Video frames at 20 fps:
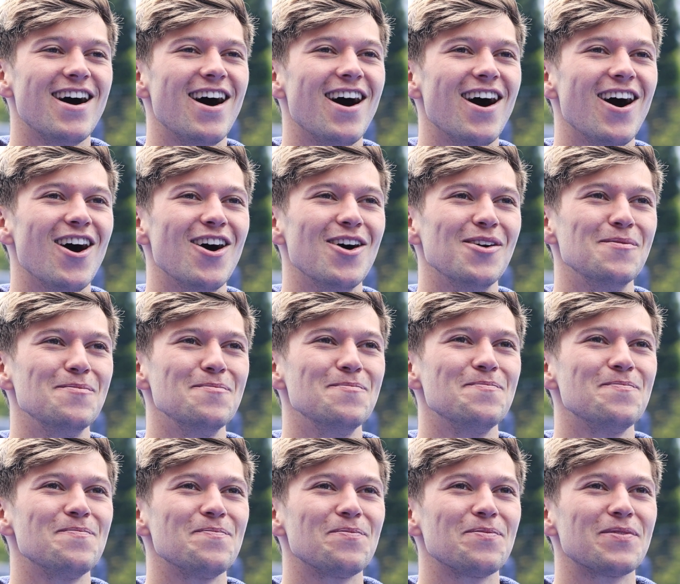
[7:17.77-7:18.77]

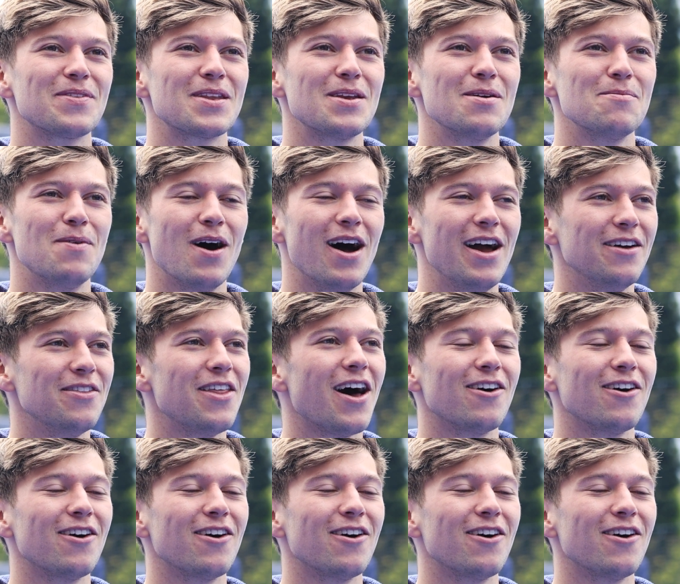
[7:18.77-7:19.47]
but